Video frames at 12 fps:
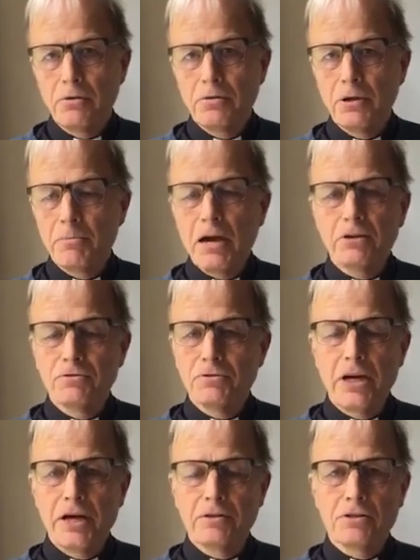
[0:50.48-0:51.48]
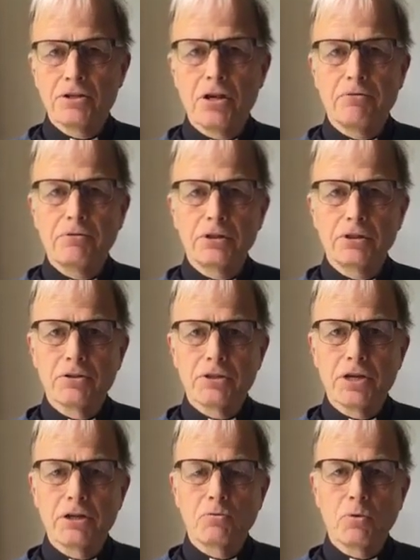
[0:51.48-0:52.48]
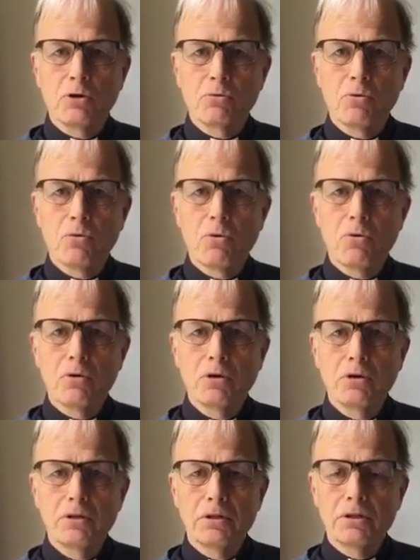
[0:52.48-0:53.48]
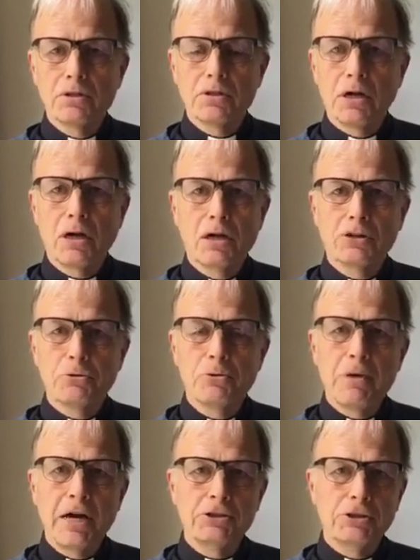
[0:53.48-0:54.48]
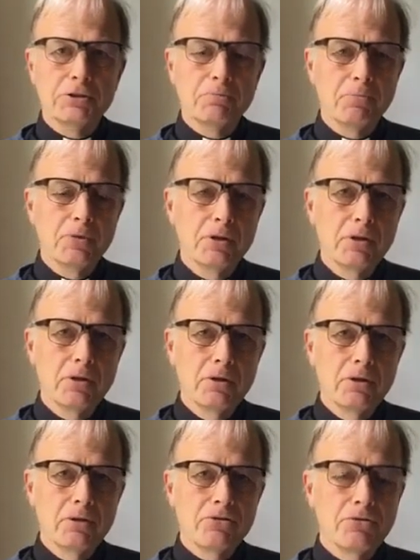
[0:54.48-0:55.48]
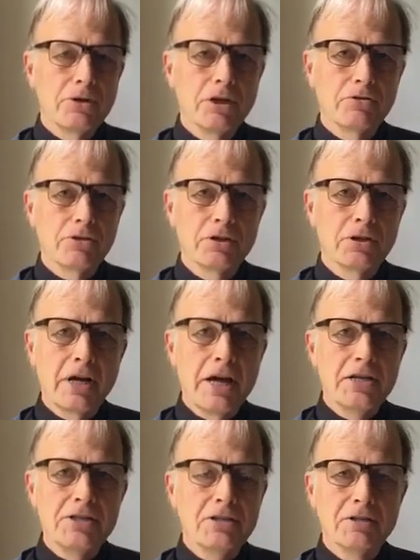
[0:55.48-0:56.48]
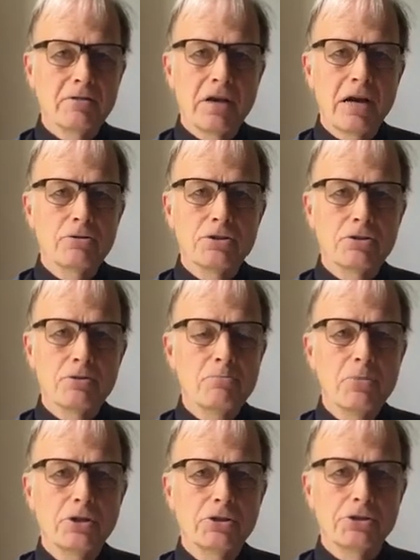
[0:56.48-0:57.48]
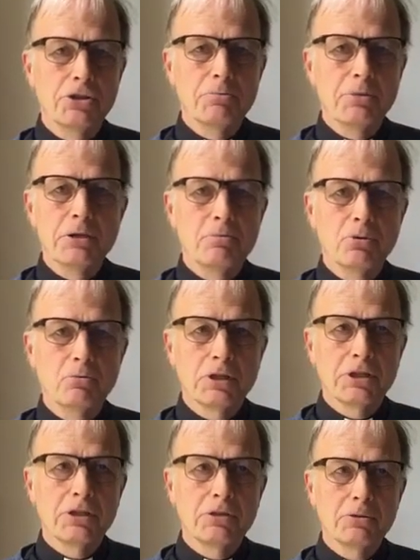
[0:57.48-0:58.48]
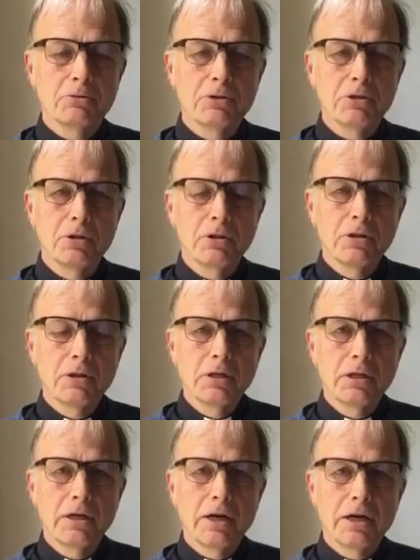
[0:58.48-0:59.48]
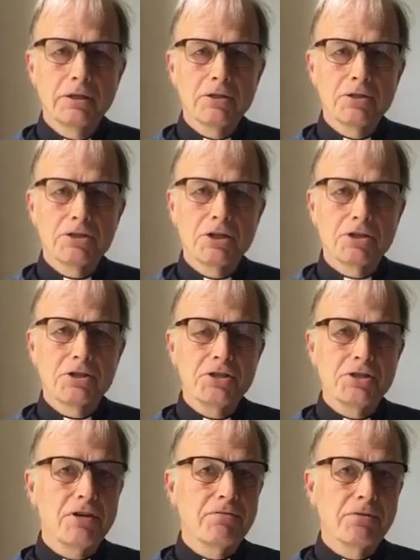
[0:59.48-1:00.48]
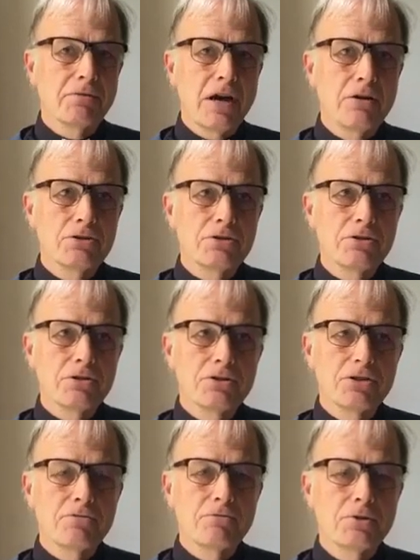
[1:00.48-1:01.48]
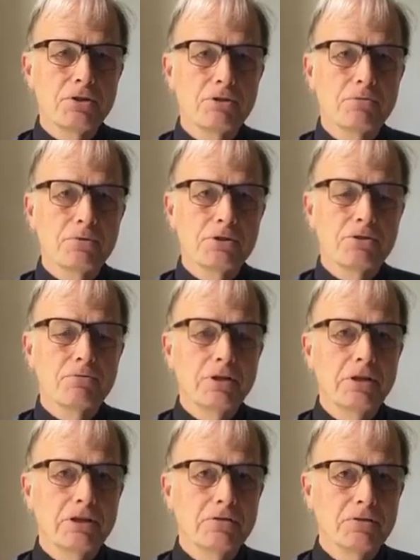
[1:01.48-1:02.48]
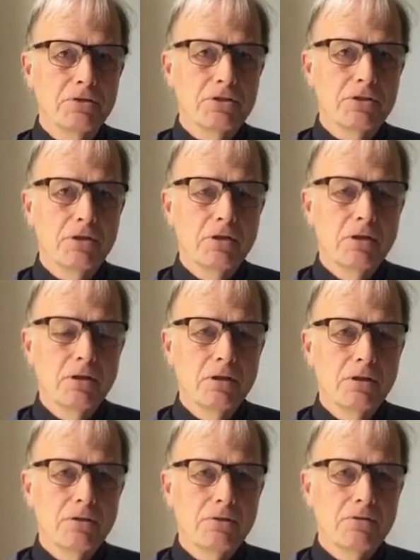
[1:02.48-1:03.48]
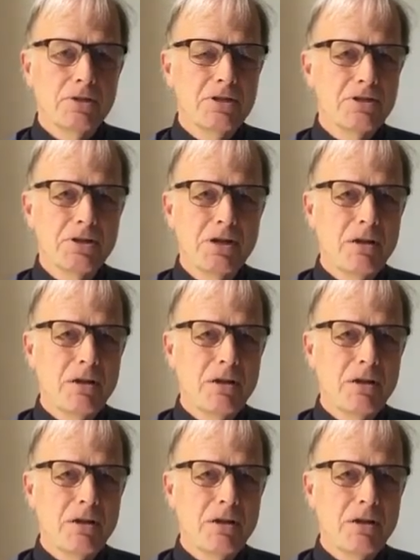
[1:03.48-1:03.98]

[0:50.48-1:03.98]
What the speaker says: The amount of death and suffering in the Second World War is hard to imagine. 380,000 military people were killed, and 67,000 civilians. These are